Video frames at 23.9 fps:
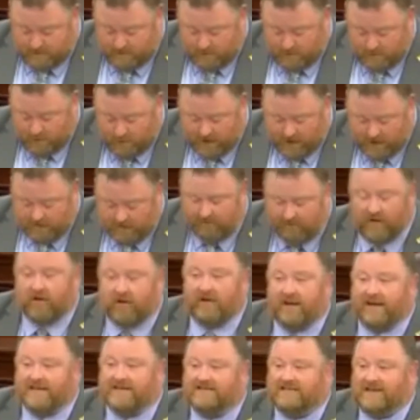We are
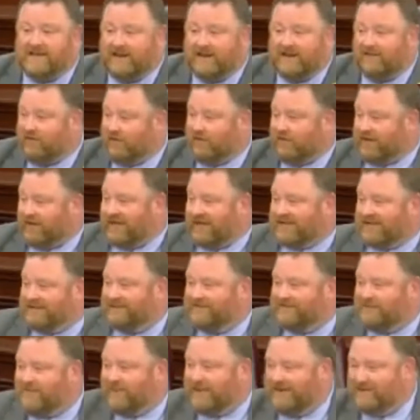very excited for the class
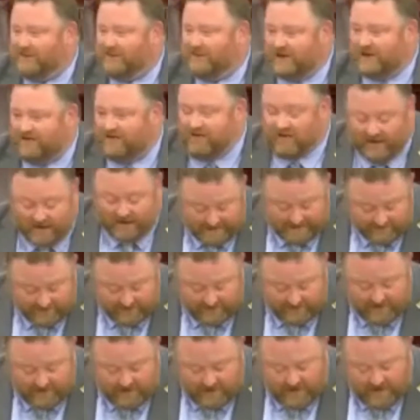of 2025
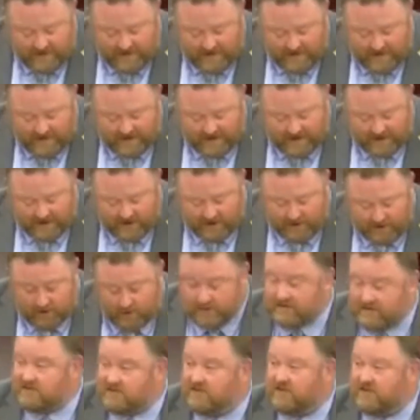and our
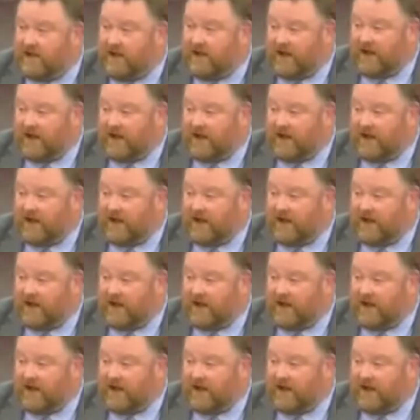newest Law